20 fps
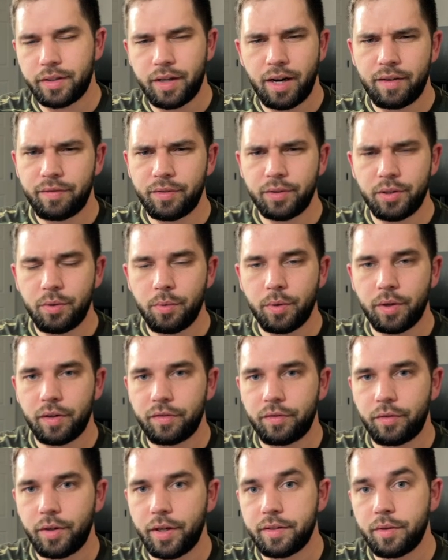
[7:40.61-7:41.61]
however you want to
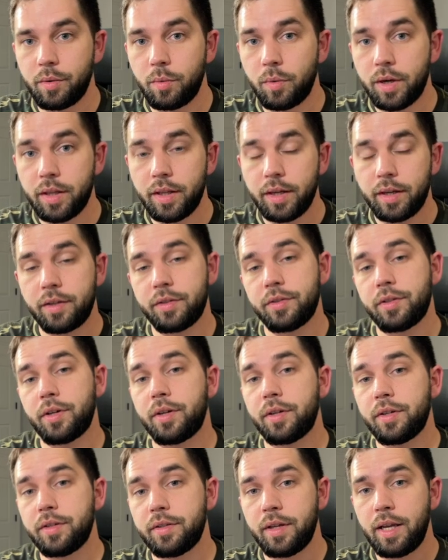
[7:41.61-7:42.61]
phrase it, one of the
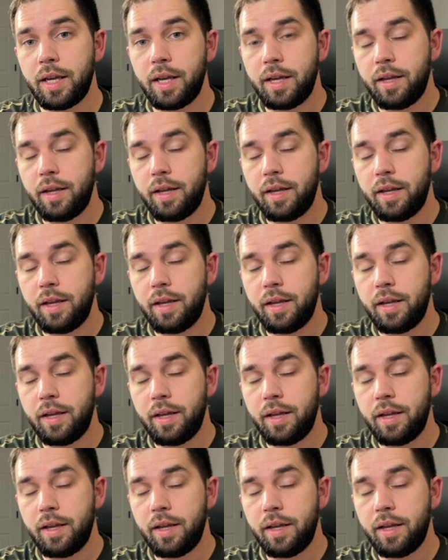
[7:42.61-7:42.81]
concerns